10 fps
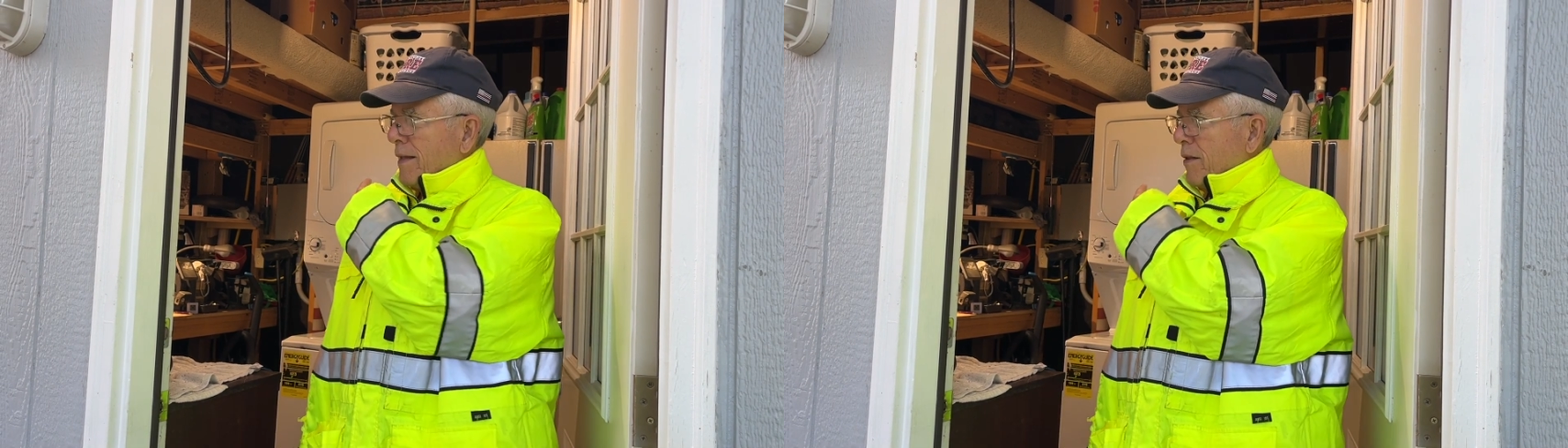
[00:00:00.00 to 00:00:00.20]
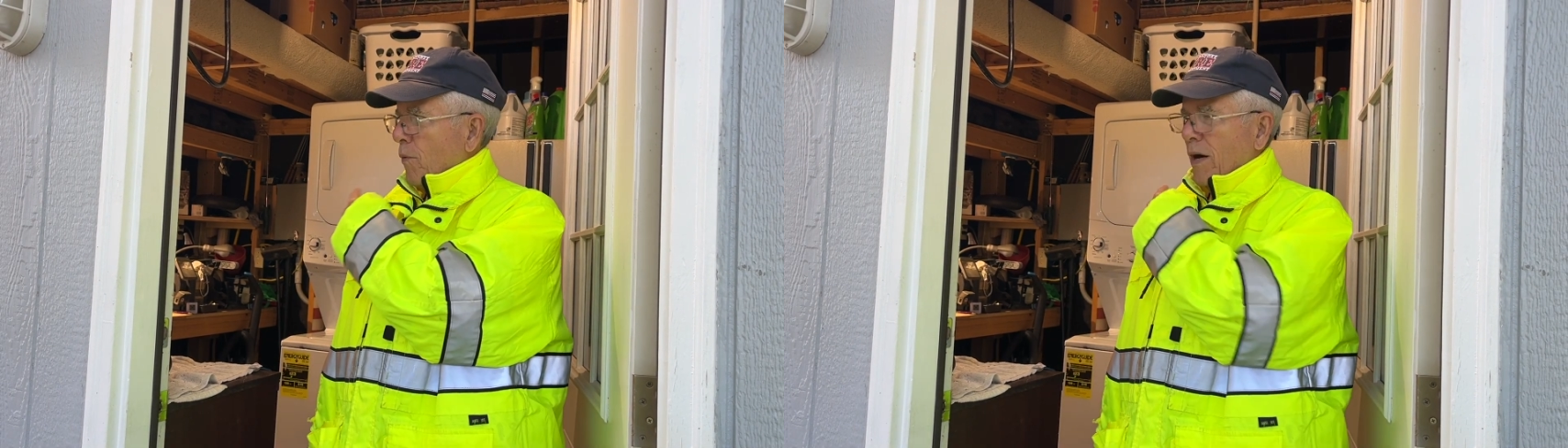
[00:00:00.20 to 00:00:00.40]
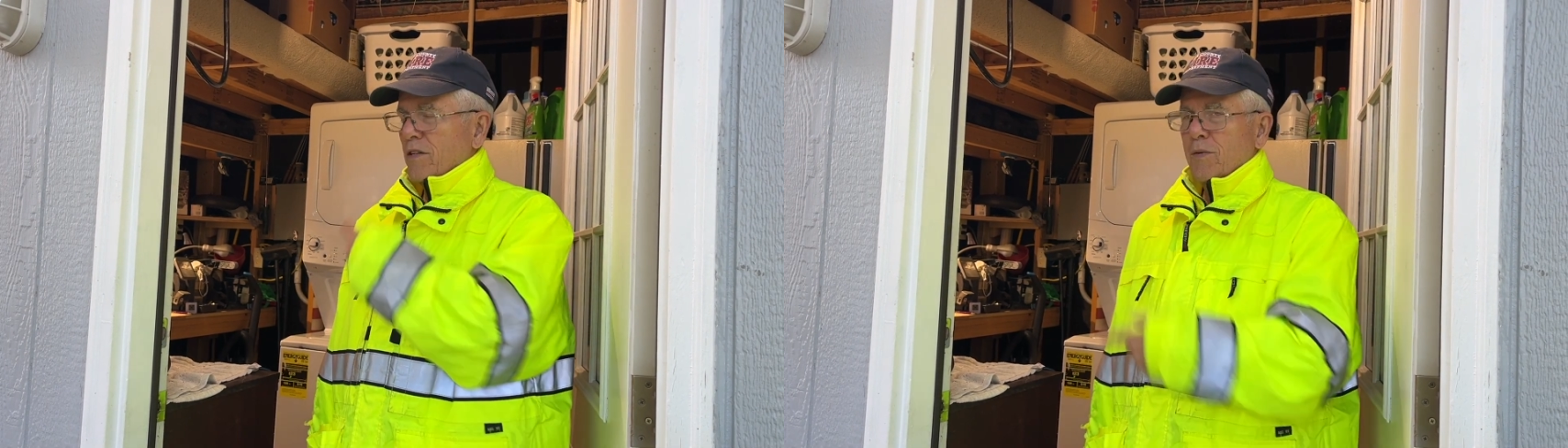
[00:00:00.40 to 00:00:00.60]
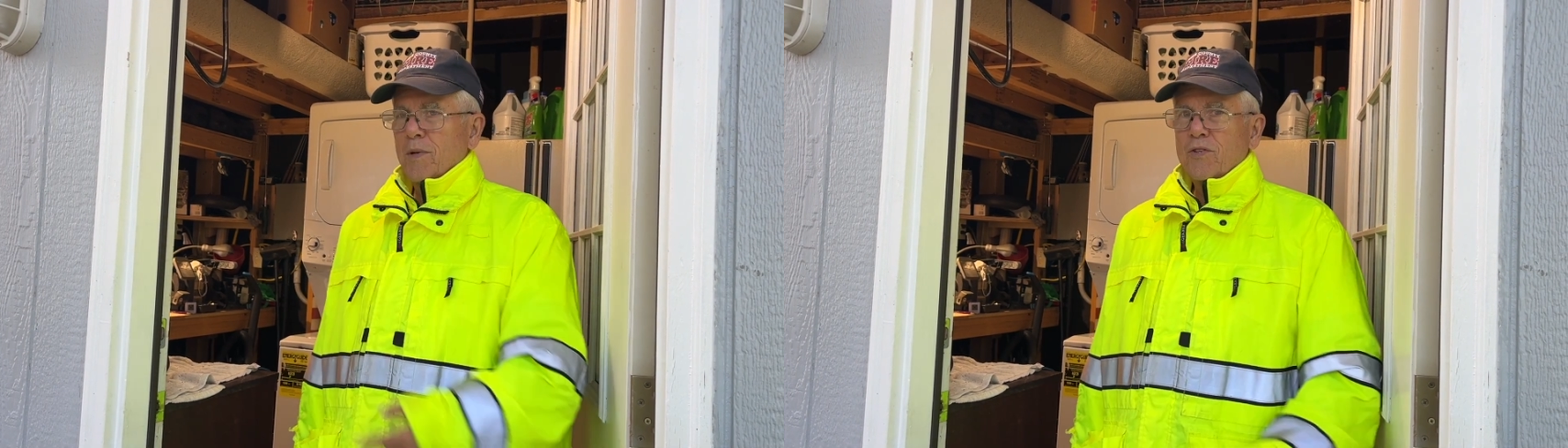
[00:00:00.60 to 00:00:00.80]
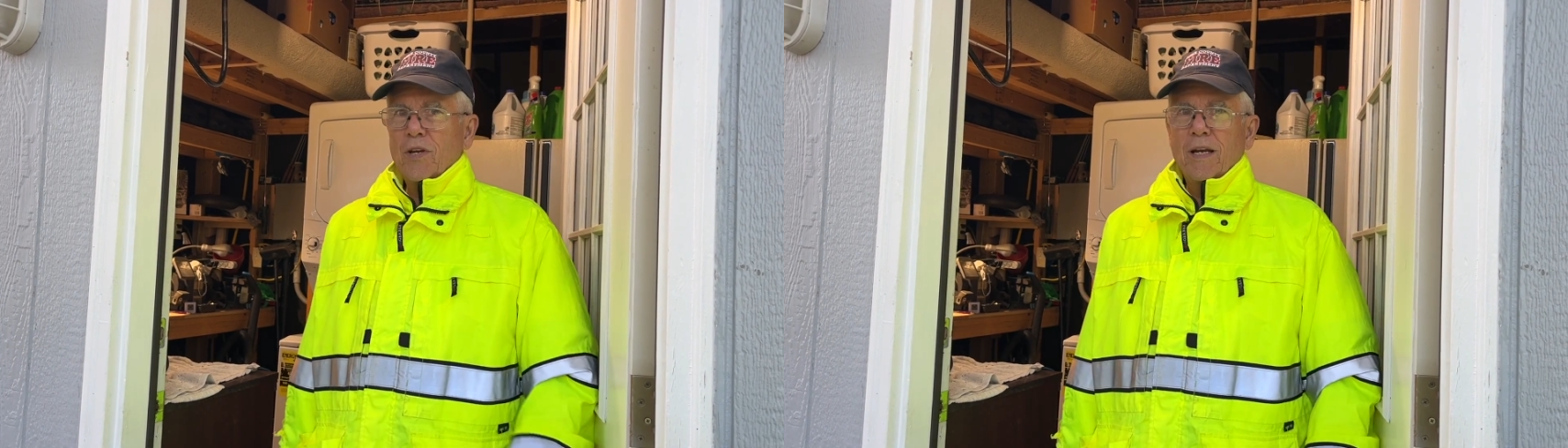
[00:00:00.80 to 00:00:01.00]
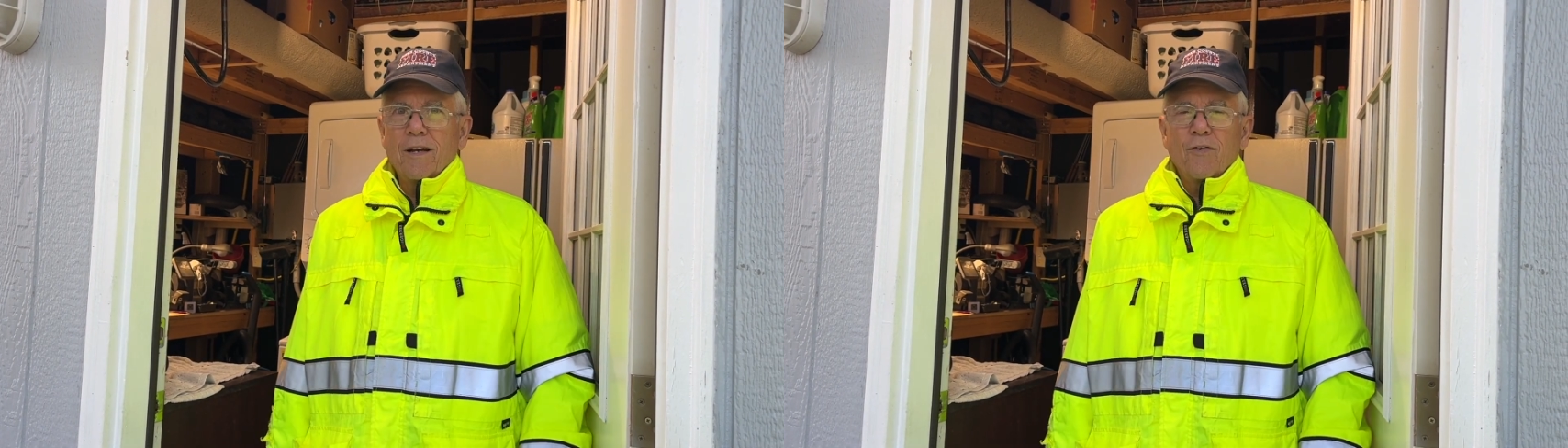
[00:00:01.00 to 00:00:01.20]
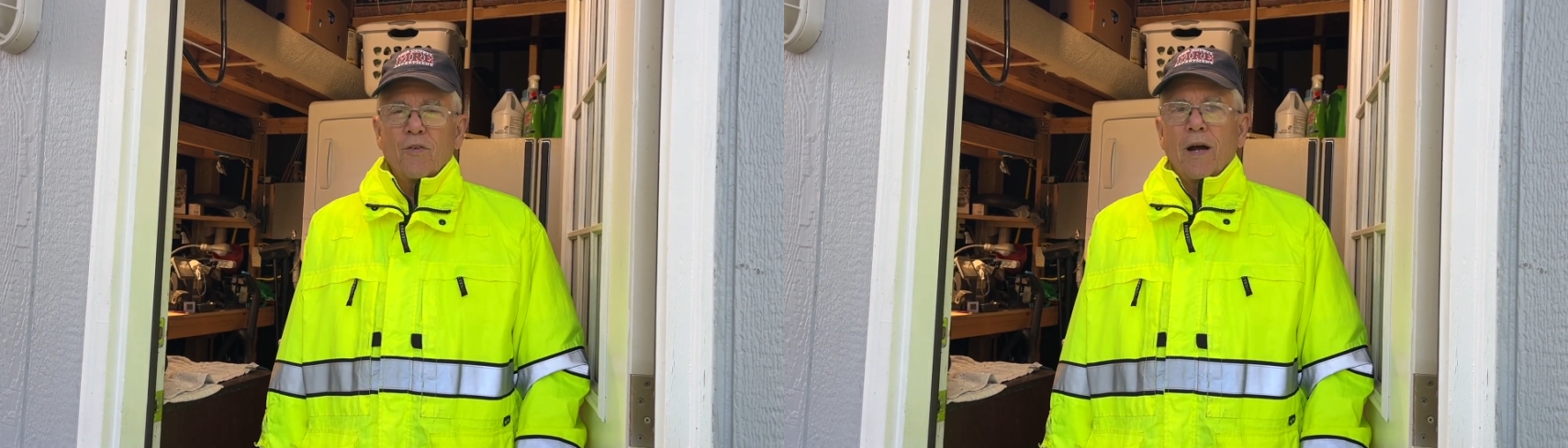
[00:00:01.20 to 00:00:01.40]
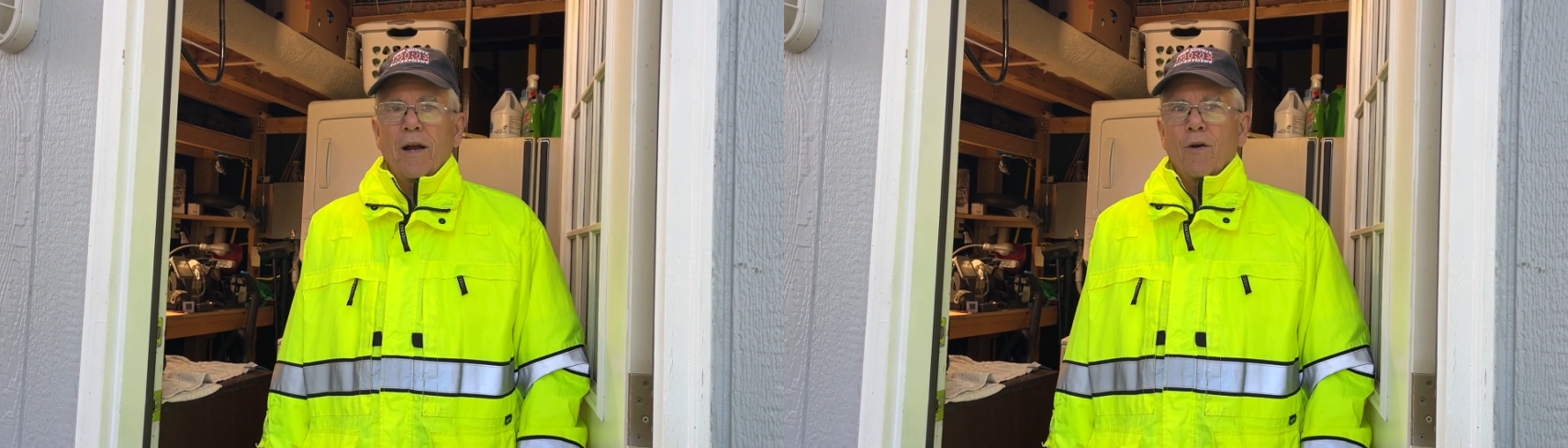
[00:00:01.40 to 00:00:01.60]
the washing machine and
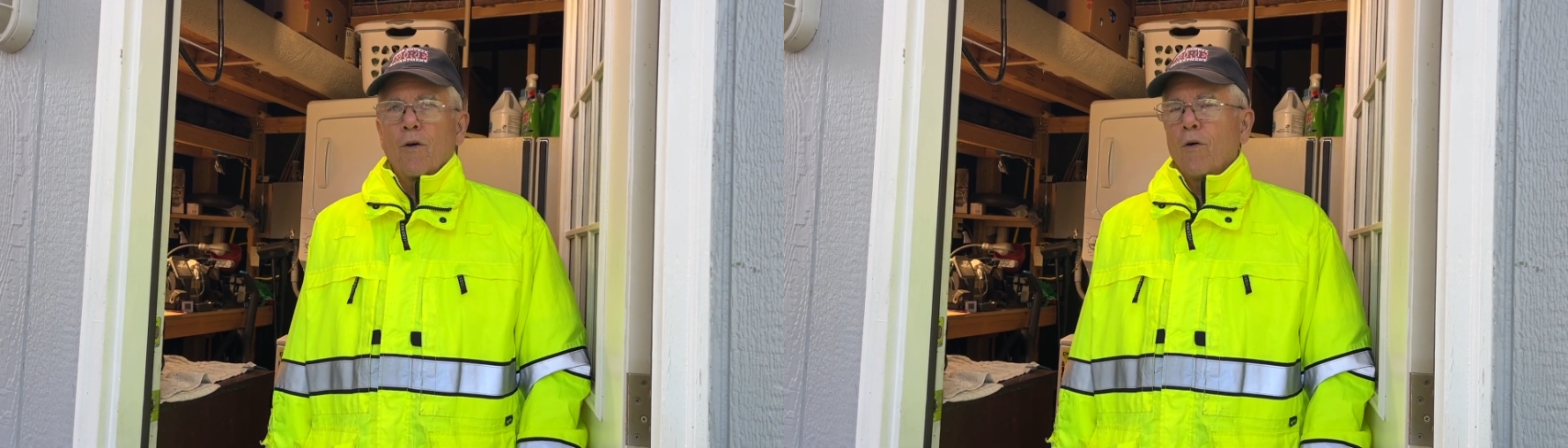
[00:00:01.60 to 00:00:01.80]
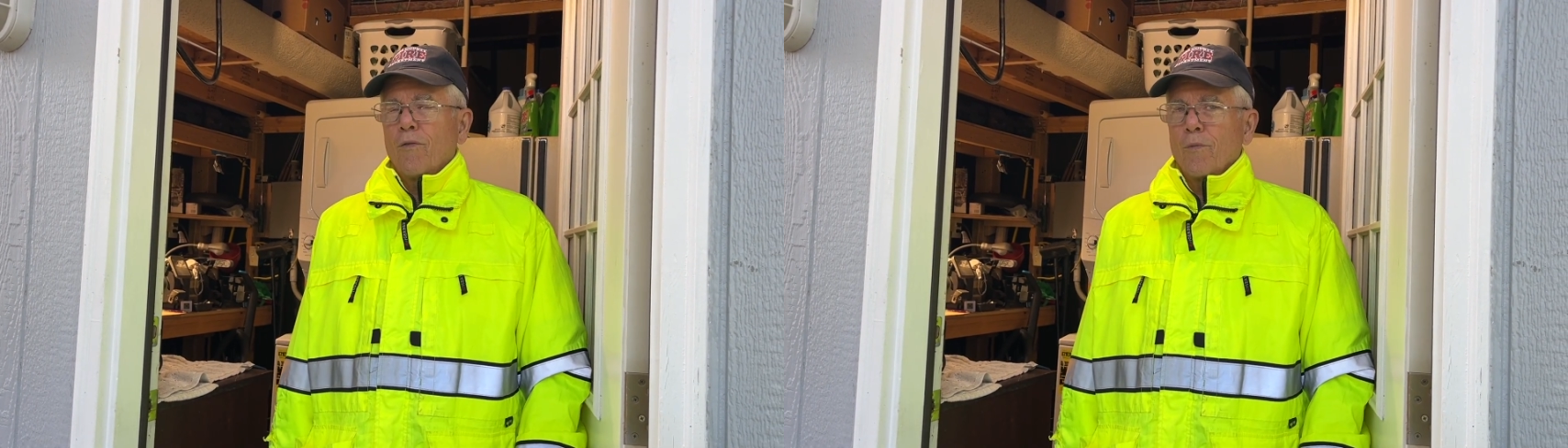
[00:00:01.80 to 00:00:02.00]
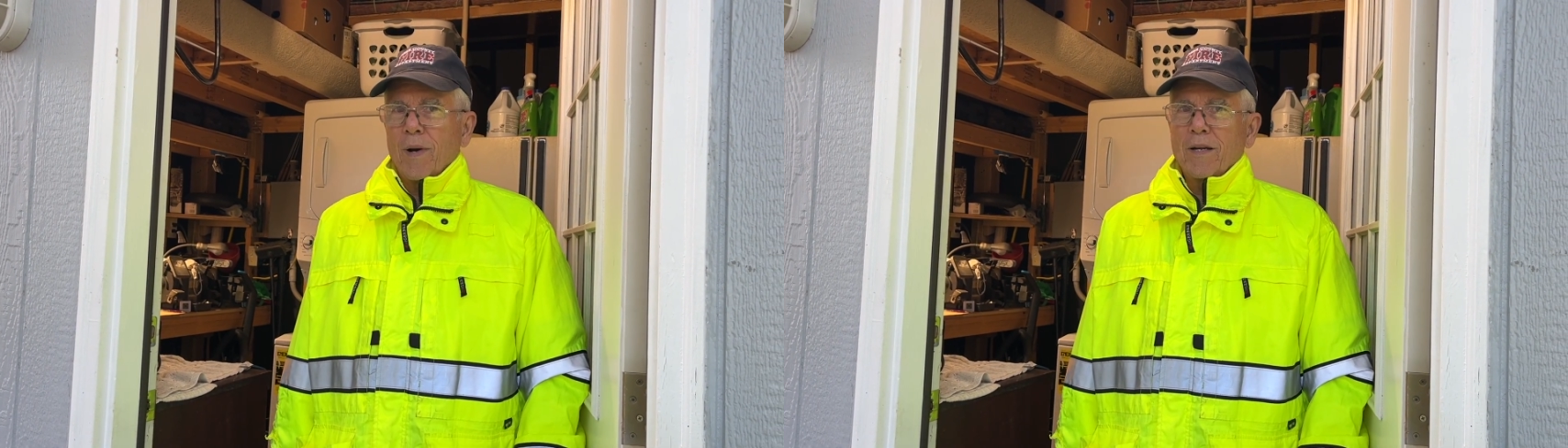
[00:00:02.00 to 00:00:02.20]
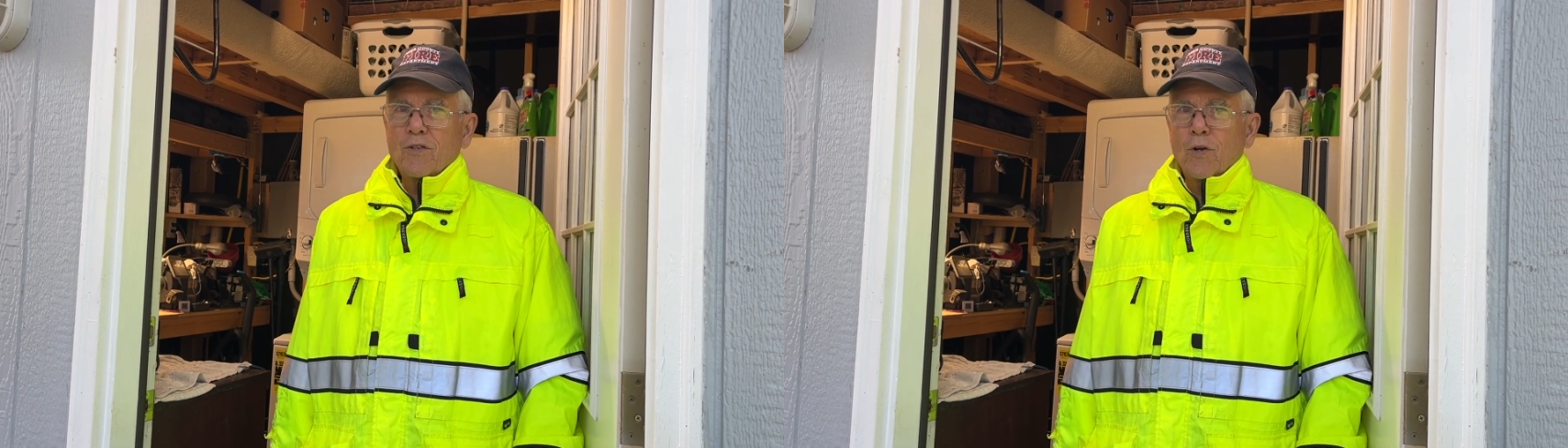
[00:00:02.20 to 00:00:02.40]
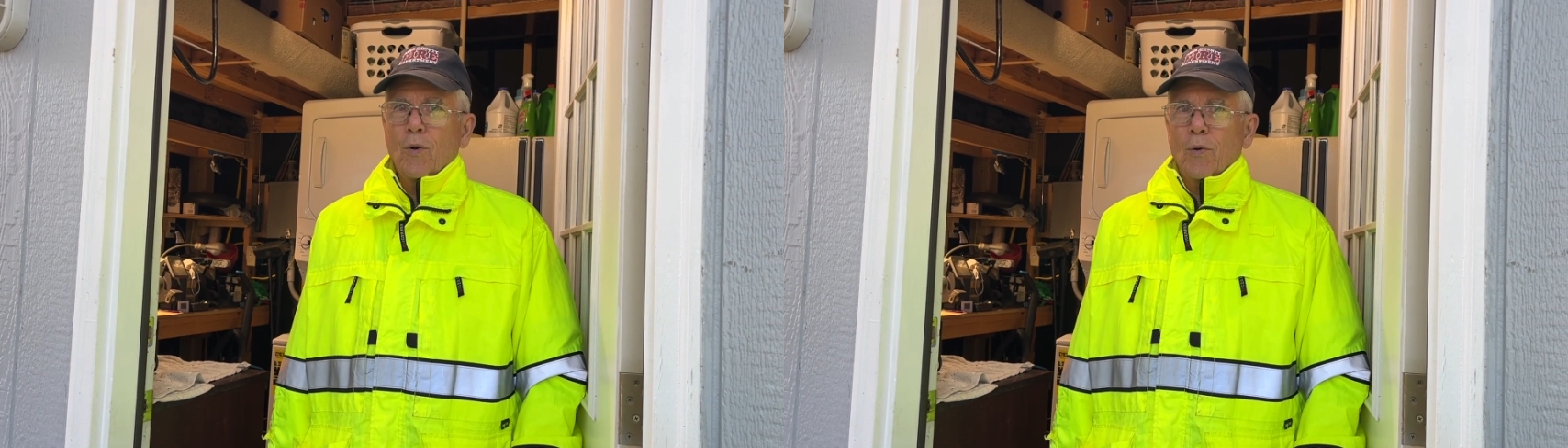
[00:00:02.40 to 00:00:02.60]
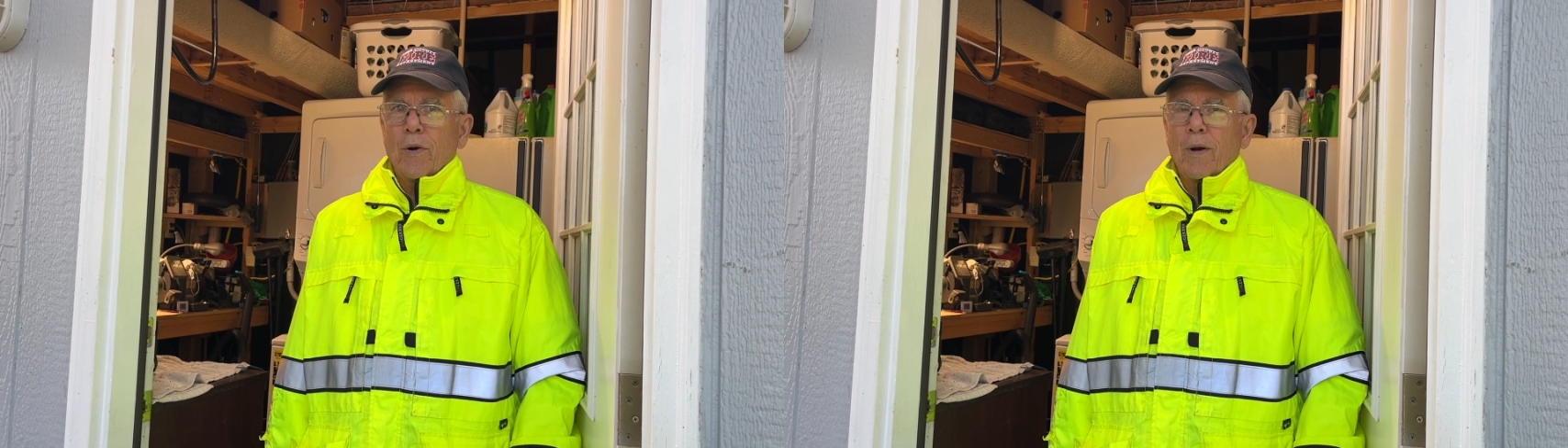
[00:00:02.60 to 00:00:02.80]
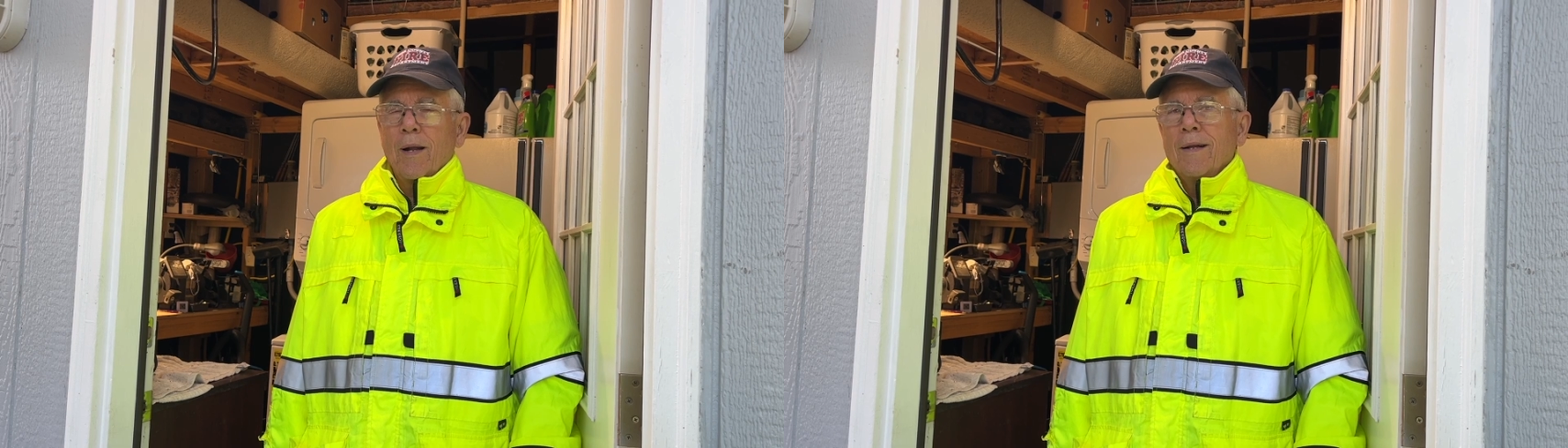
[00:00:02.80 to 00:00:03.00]
dryer are over my shoulder.